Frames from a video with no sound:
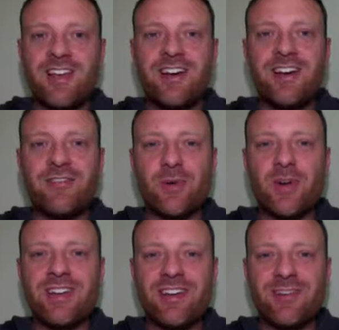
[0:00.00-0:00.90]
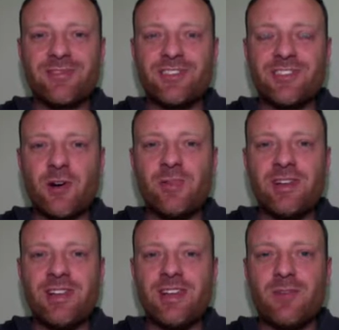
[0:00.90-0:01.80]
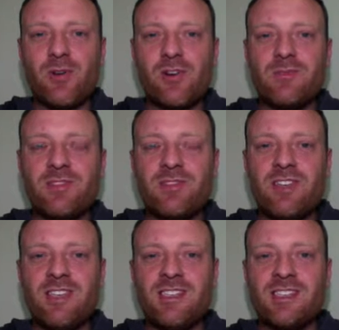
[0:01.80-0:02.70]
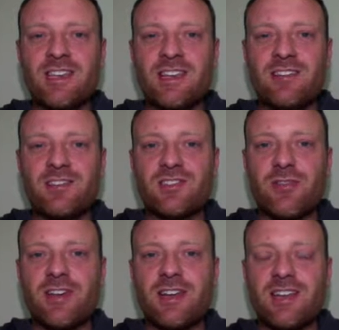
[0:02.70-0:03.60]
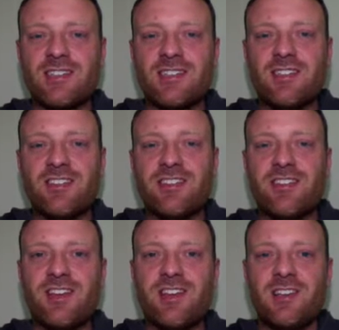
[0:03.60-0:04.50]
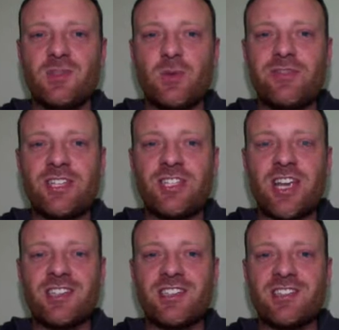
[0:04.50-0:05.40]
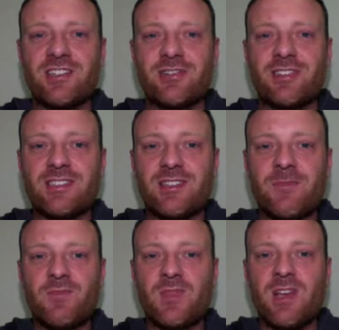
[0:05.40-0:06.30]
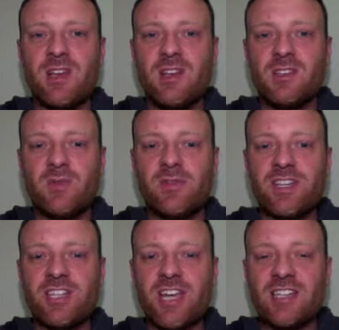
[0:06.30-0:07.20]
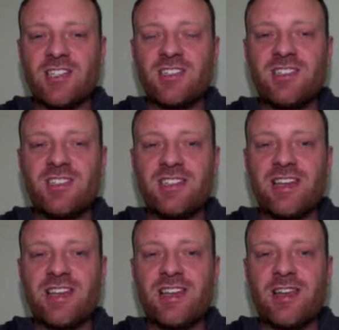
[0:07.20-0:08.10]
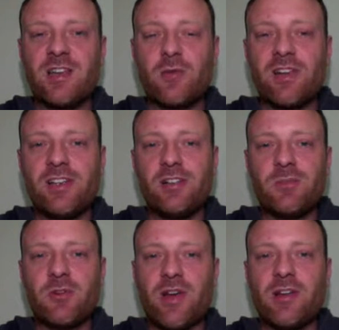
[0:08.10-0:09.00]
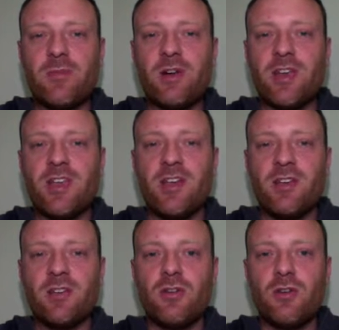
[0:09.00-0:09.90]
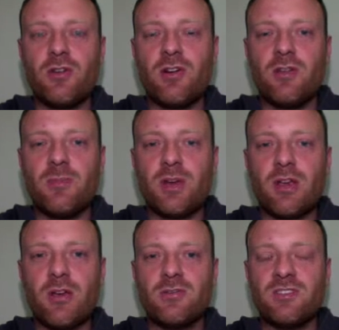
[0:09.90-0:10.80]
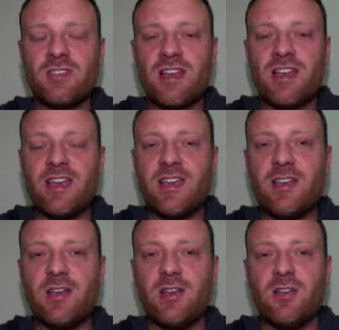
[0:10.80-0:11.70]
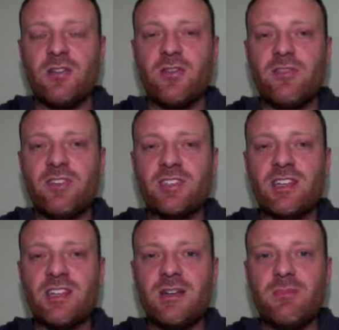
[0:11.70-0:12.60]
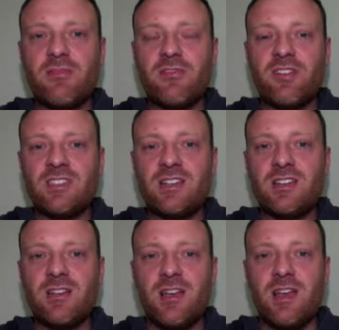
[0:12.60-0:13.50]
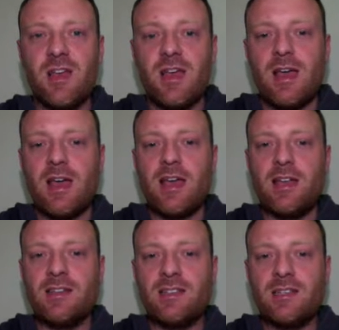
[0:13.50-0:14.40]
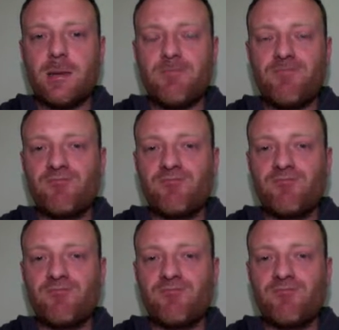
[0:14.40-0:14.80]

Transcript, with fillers: Hi everyone, I'm Chris Hulbert and welcome to the second screencast in the Swift Education series. Swift Education is a curriculum created by Yong Bakos, a university professor, and um,